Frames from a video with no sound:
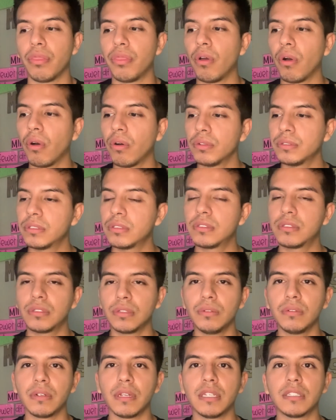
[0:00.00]
those
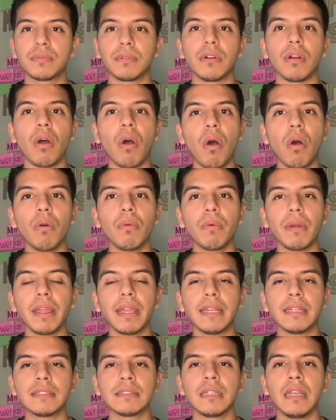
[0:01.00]
students were
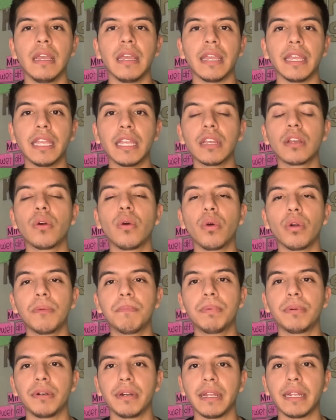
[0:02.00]
always
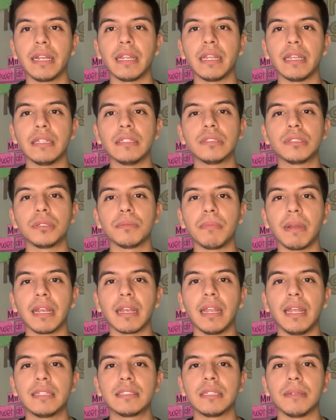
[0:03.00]
incorporated into my
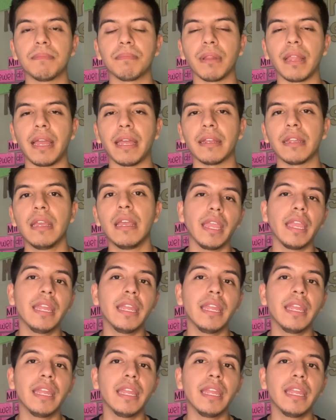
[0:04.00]
lesson plan.